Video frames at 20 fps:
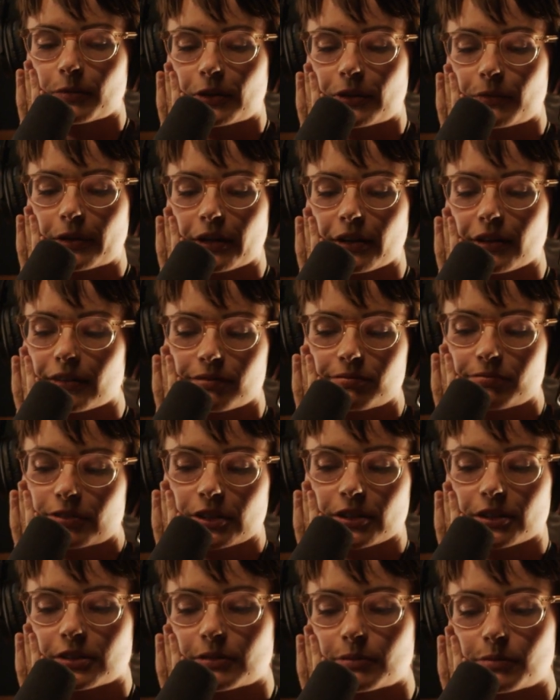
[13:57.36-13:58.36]

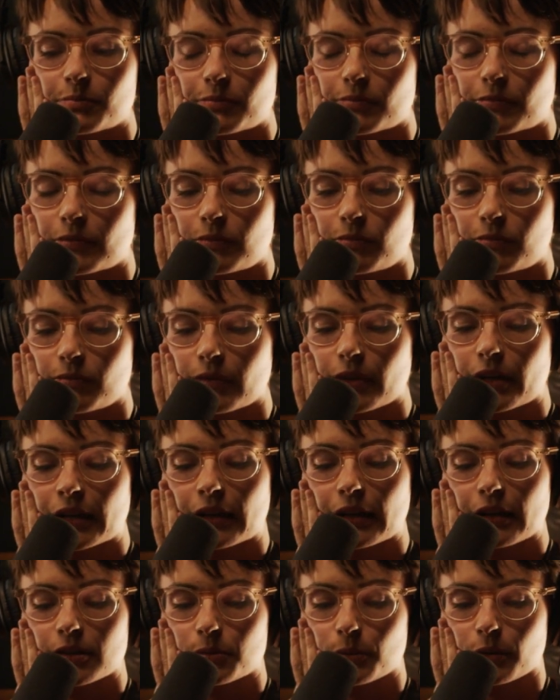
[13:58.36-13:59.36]
I
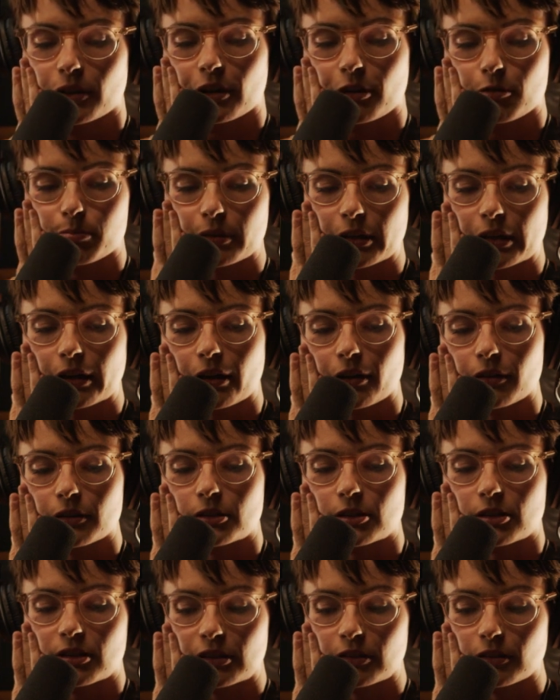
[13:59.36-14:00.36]
guess work up the
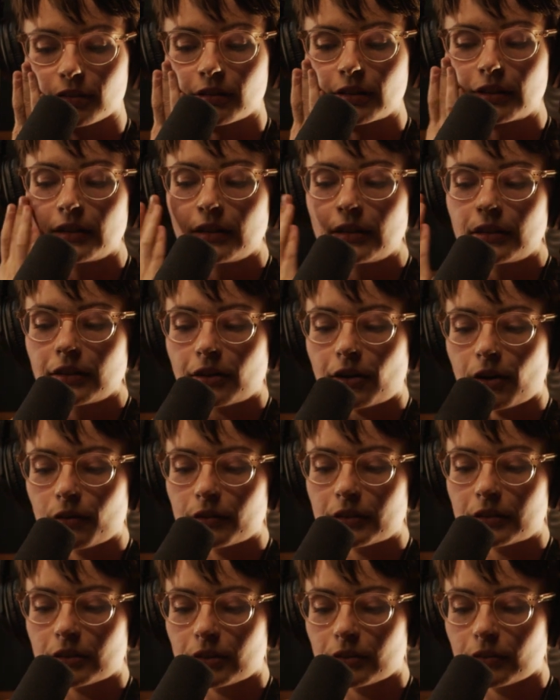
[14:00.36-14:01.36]
courage to go
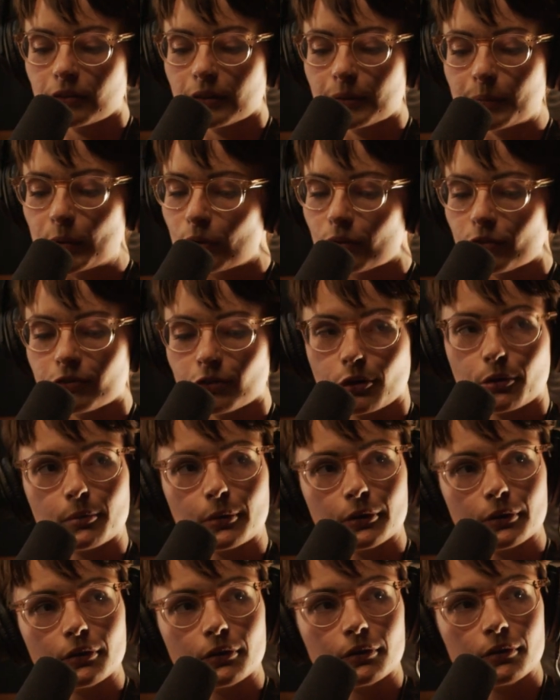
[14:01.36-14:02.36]
into a more
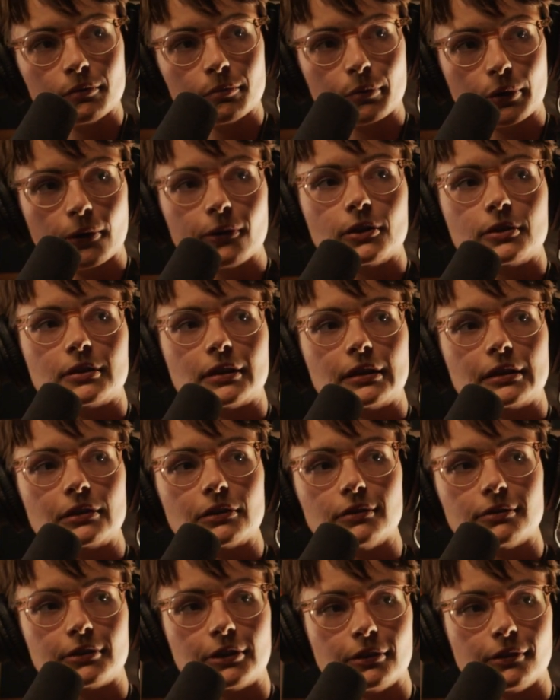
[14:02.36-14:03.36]
formal process
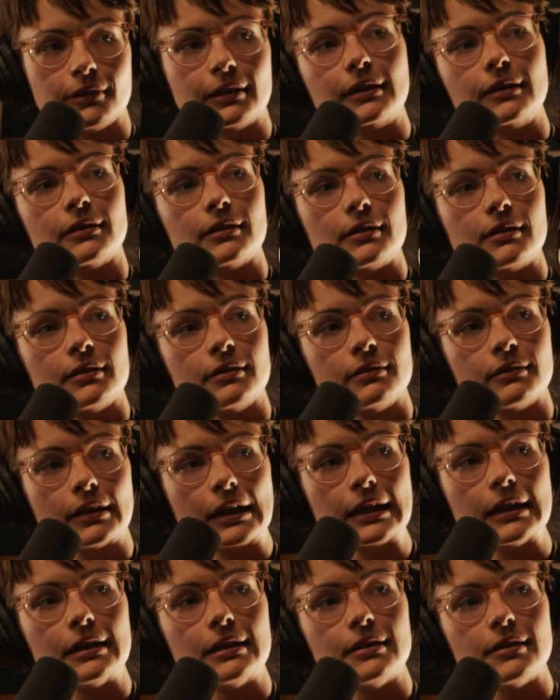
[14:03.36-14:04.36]
of doing it
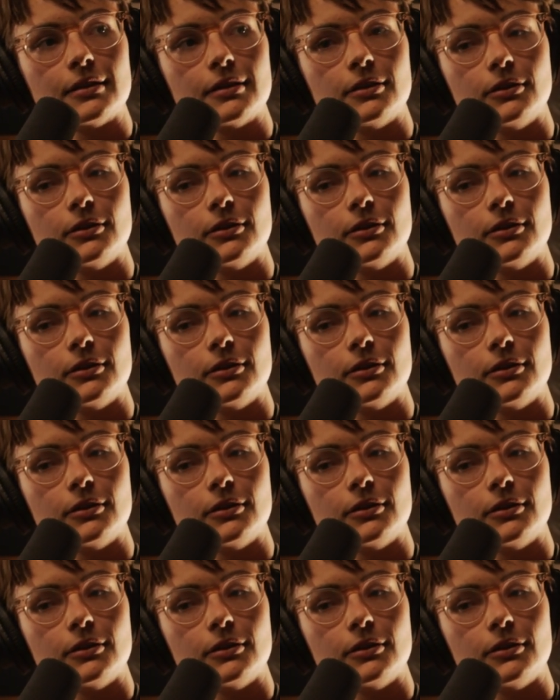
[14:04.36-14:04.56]
and to